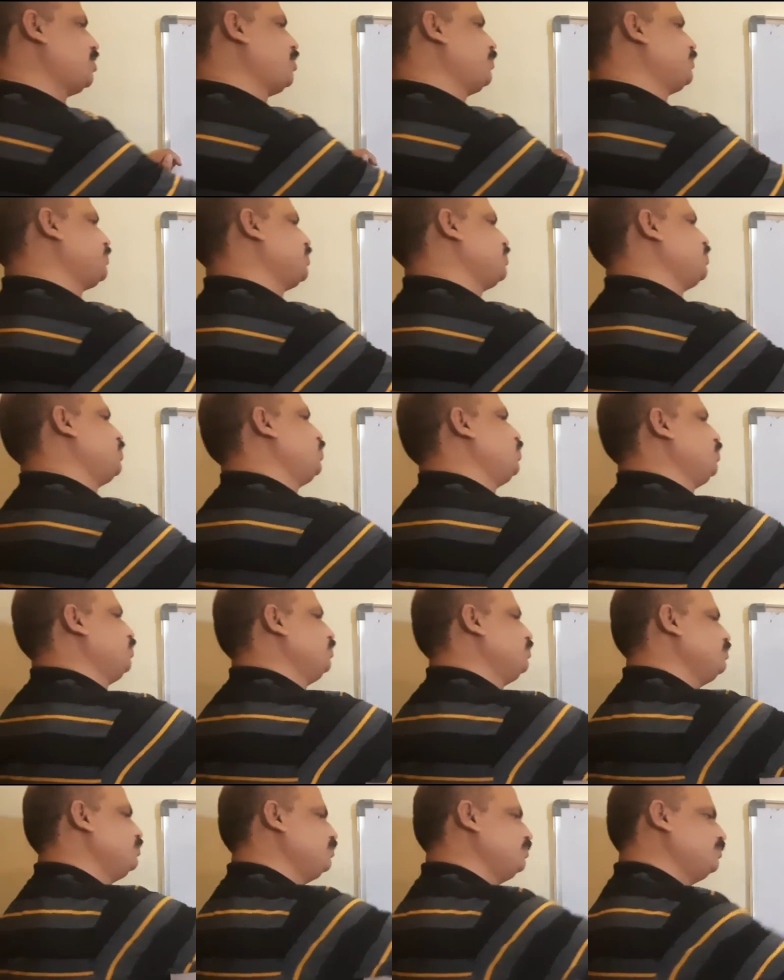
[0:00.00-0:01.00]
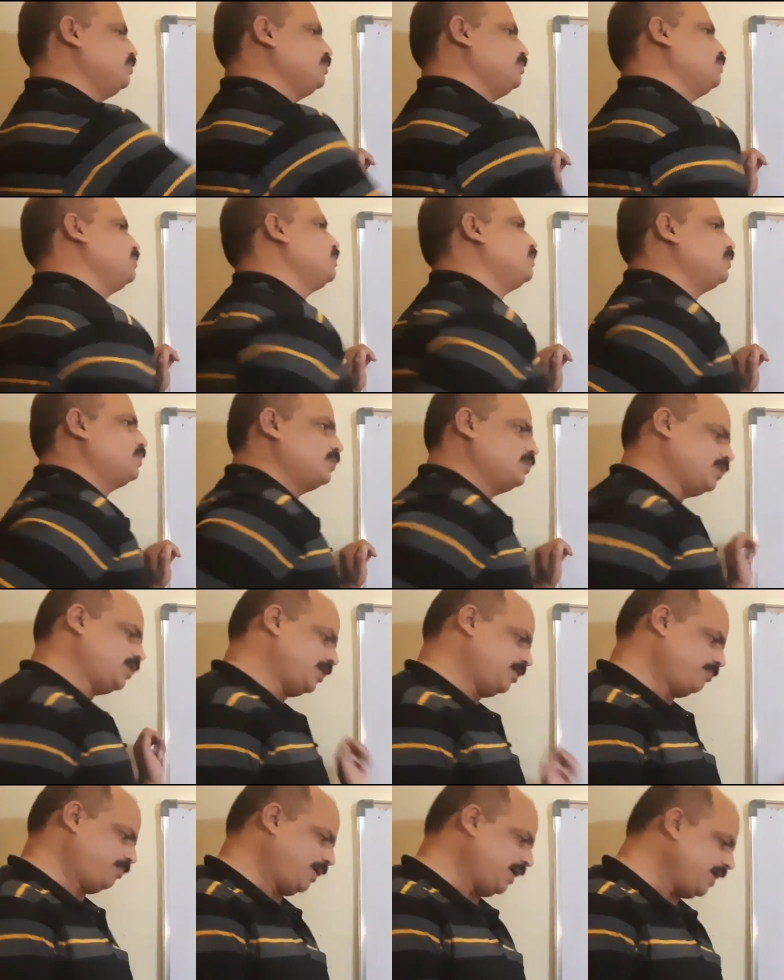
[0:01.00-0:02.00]
option 2,
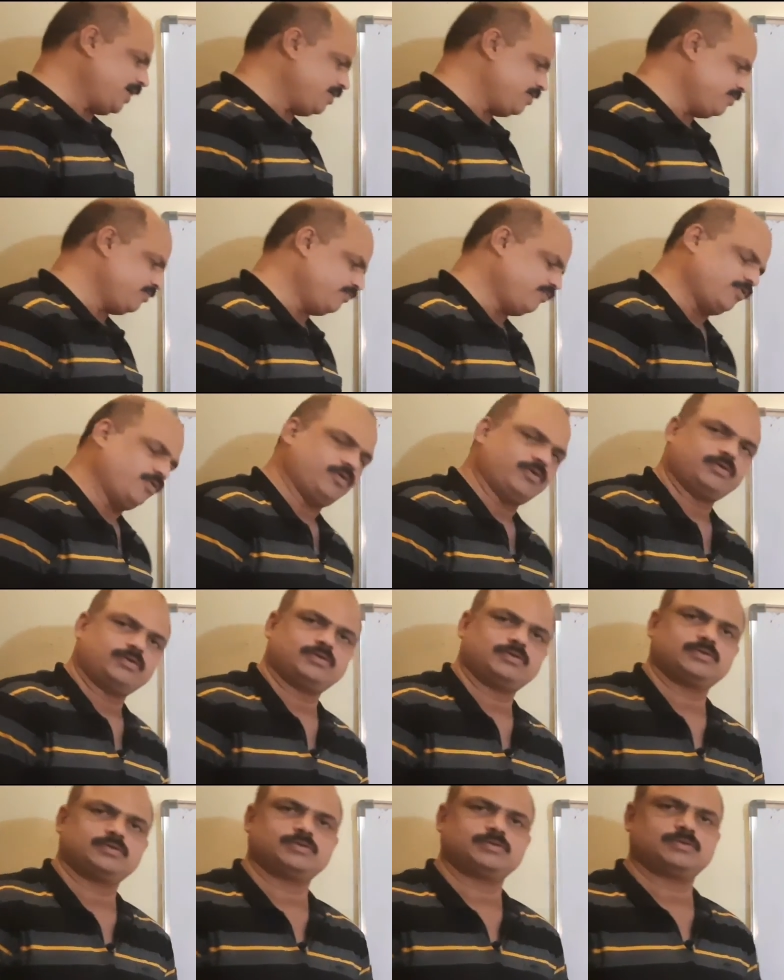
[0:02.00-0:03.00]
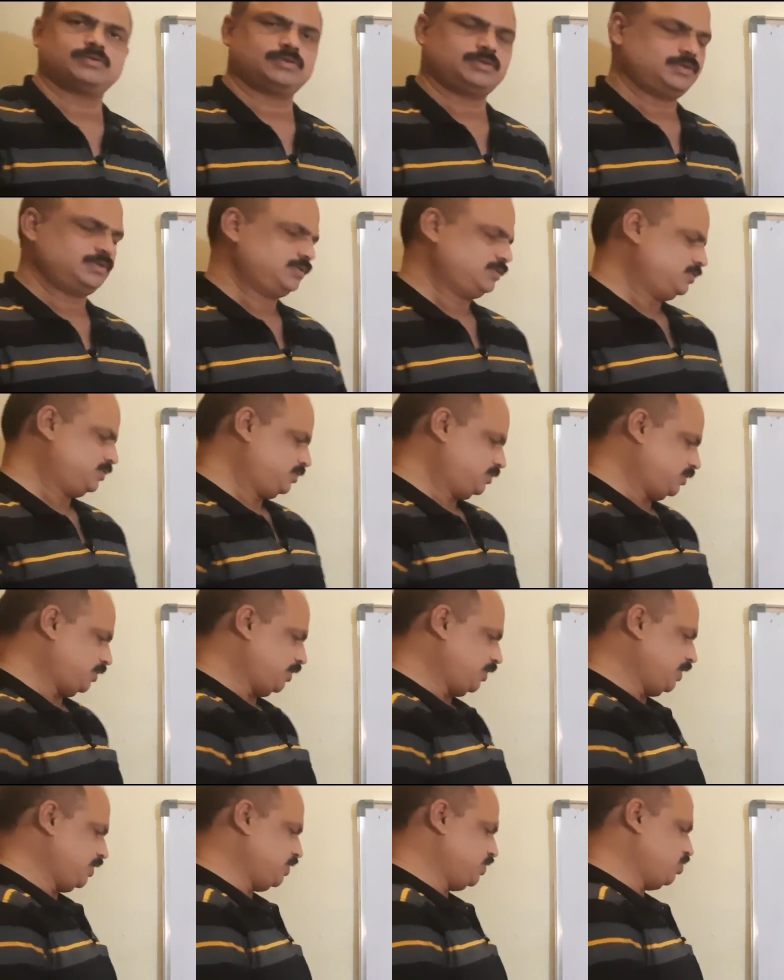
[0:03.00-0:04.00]
9 by 4. The
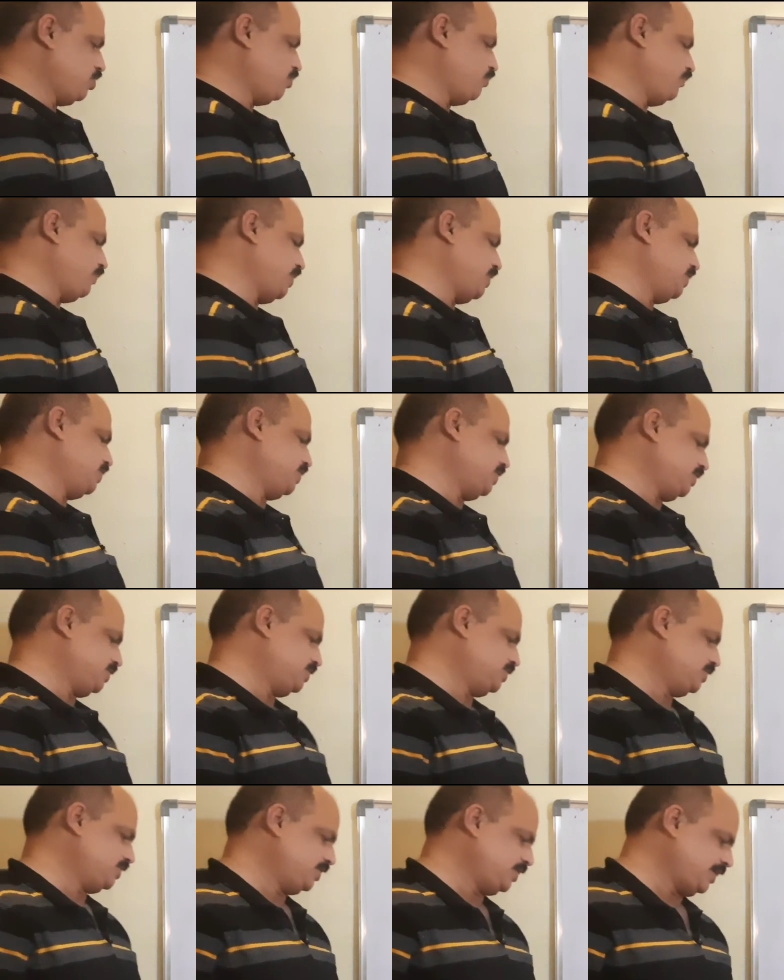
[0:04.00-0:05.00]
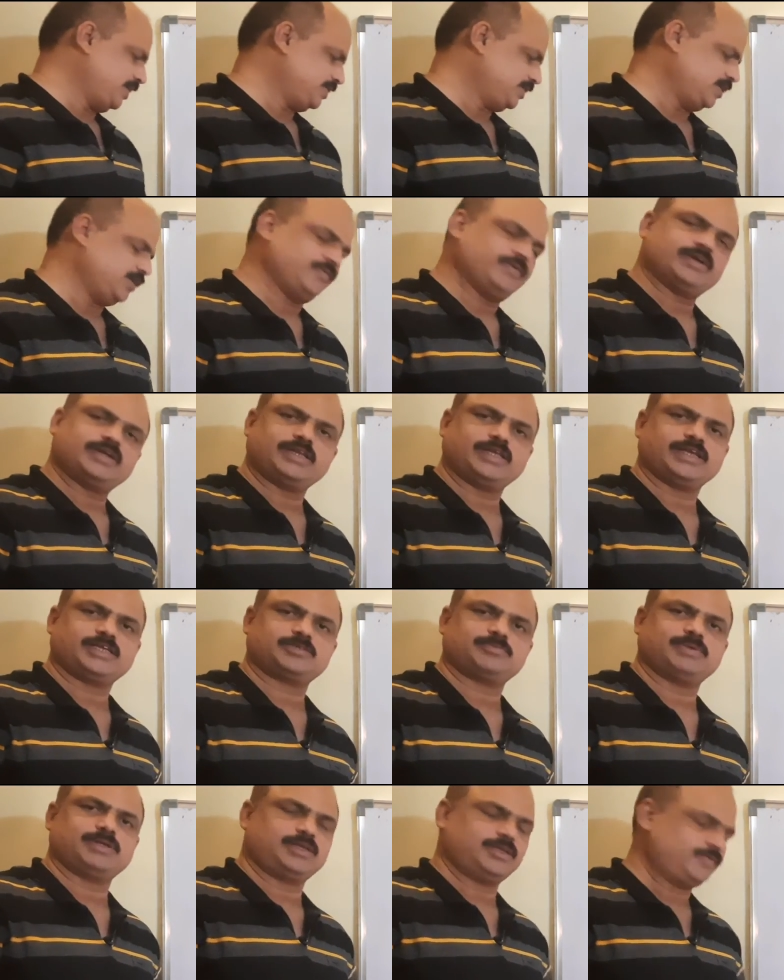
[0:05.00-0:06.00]
ratio of tensions in x and y,
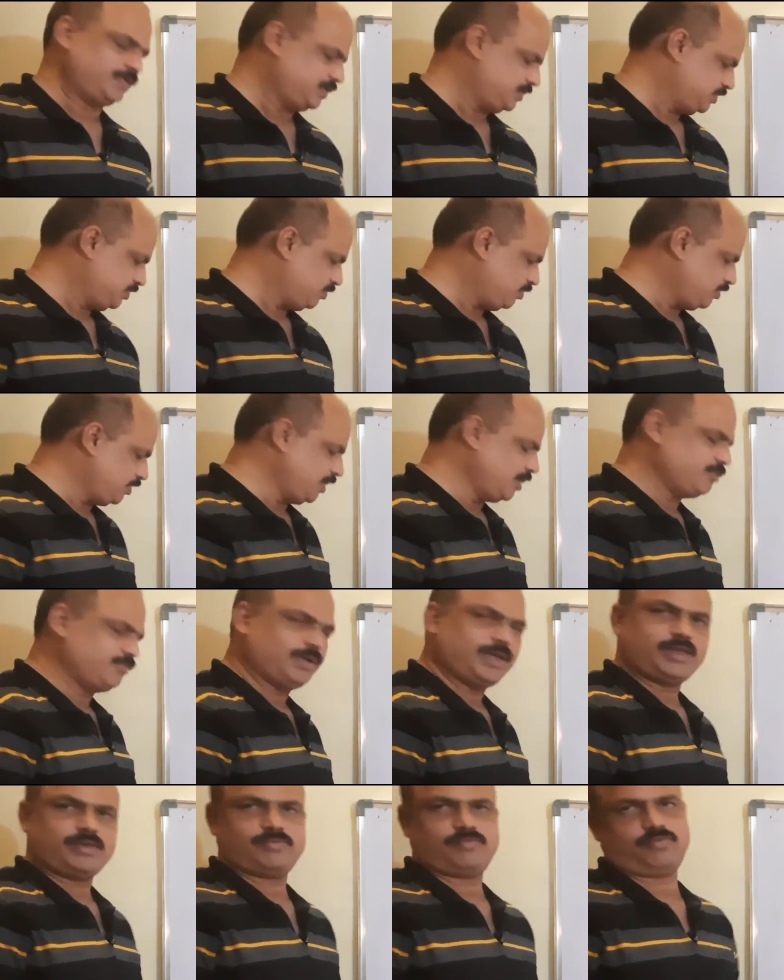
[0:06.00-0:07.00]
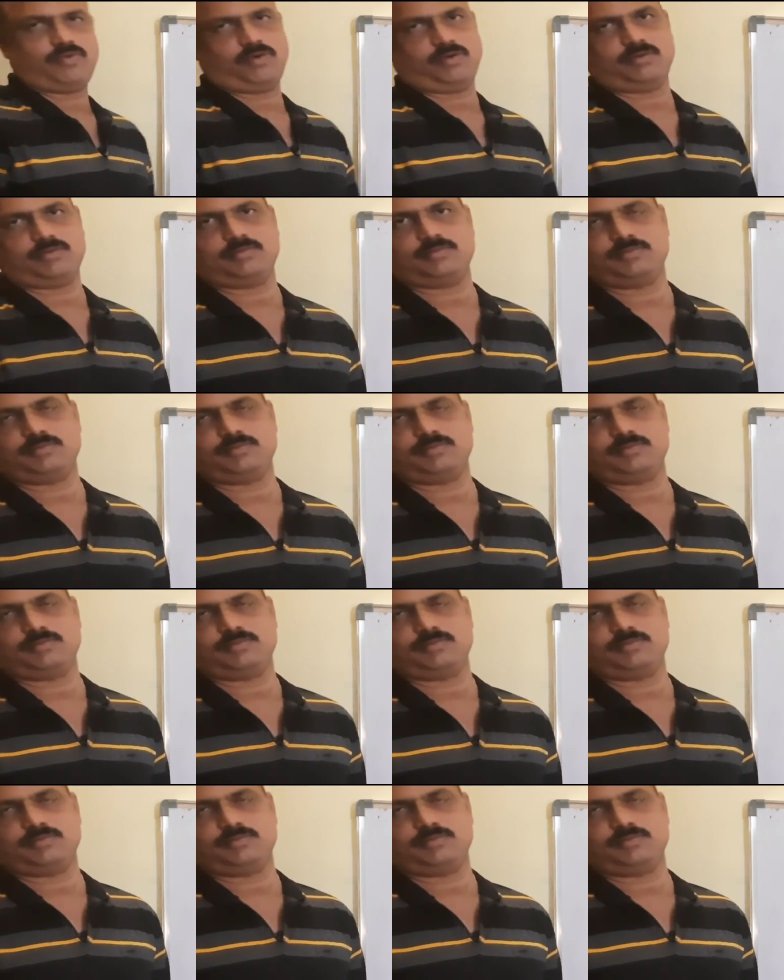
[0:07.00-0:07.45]
Tx by Ty is equal to 9 by 4.